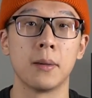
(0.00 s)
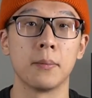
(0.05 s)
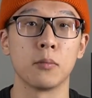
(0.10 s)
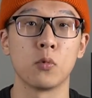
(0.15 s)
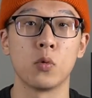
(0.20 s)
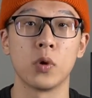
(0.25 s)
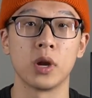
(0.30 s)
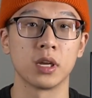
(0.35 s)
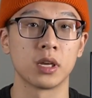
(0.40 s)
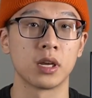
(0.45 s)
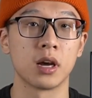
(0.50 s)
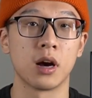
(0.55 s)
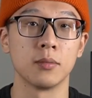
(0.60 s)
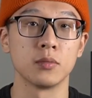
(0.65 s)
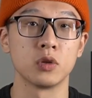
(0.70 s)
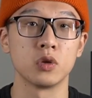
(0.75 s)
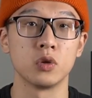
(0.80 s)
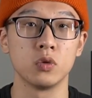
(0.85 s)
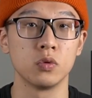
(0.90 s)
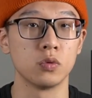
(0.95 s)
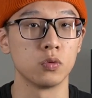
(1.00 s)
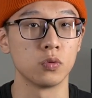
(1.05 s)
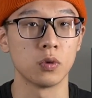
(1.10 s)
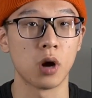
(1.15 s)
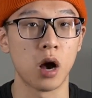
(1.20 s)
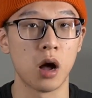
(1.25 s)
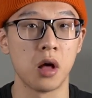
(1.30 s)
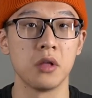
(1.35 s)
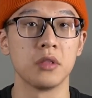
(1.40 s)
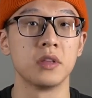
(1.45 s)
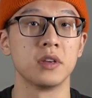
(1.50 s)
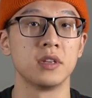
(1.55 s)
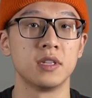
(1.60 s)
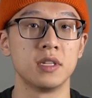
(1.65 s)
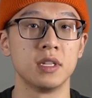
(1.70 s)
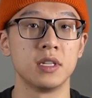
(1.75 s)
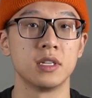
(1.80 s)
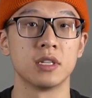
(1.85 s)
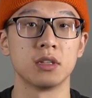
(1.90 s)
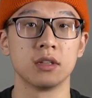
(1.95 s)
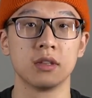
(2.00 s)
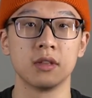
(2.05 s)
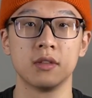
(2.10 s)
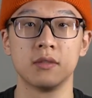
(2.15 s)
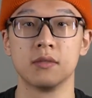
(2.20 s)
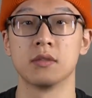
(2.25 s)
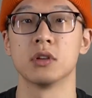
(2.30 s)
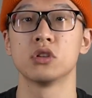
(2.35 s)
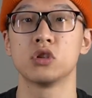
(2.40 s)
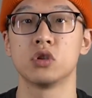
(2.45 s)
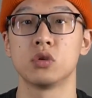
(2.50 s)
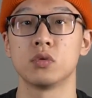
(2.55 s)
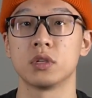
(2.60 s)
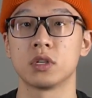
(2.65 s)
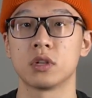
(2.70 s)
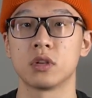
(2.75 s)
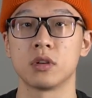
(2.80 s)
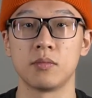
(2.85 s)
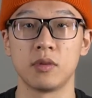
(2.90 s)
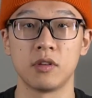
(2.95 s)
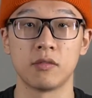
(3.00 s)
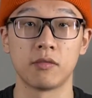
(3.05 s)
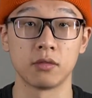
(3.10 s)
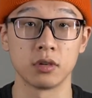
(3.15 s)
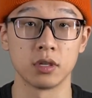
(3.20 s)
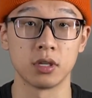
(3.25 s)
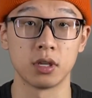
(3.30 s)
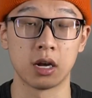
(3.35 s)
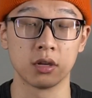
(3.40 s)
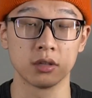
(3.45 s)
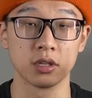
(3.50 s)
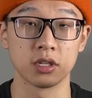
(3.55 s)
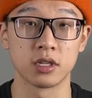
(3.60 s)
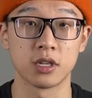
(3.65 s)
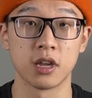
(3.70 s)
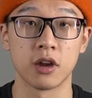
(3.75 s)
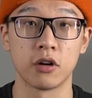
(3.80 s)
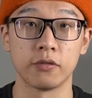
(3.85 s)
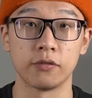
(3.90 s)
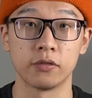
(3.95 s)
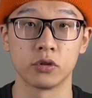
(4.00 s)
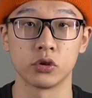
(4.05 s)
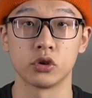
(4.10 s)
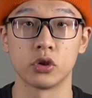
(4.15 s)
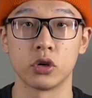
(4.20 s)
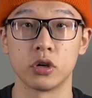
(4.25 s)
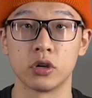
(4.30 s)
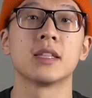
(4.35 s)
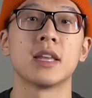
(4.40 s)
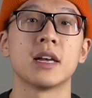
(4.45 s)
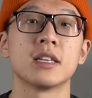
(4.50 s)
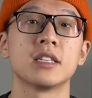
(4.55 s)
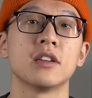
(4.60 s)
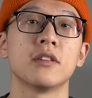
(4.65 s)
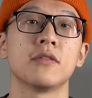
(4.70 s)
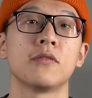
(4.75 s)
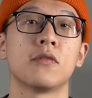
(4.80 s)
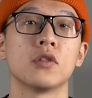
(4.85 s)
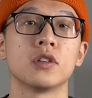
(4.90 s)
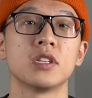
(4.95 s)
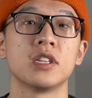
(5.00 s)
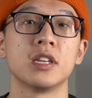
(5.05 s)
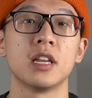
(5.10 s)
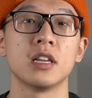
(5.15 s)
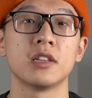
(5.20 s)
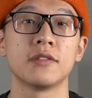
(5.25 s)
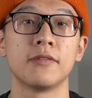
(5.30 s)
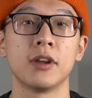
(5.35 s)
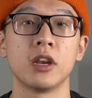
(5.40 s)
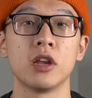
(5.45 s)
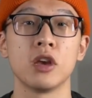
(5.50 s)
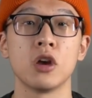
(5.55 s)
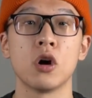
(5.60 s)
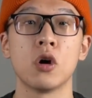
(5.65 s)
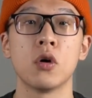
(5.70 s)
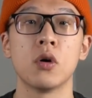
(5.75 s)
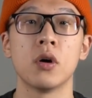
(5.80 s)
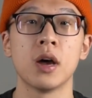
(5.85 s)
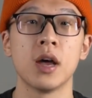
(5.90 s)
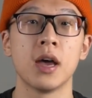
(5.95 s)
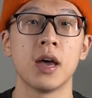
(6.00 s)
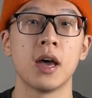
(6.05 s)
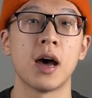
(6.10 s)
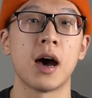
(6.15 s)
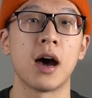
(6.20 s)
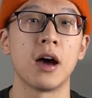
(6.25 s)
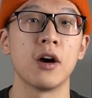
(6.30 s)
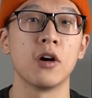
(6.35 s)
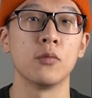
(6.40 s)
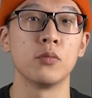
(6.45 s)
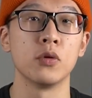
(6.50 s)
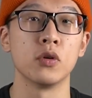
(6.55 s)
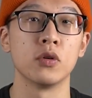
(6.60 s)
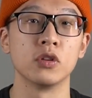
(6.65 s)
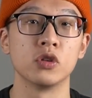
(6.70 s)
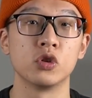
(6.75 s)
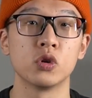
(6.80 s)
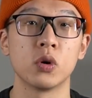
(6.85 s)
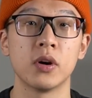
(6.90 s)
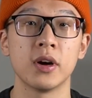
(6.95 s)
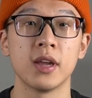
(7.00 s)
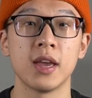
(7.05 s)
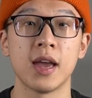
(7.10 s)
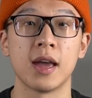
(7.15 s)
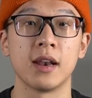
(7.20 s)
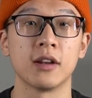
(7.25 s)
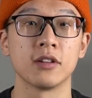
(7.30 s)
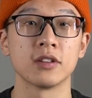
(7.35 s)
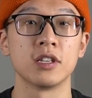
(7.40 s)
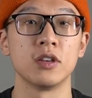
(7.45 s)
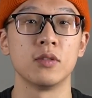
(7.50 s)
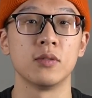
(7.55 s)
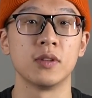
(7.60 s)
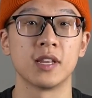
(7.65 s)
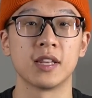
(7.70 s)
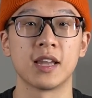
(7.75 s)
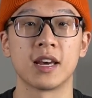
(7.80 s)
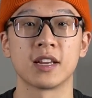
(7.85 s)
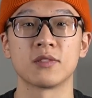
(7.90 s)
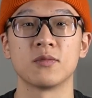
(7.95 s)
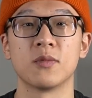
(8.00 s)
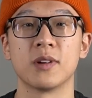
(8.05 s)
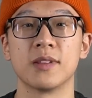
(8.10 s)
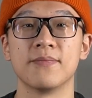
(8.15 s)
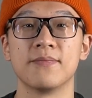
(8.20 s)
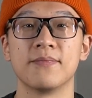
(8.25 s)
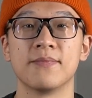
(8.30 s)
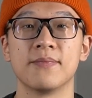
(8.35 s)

when it comes to holiday season, this shoe is going to be on sale for sure. That's it for today's video. I hope you enjoy, and I'll see you in the next one.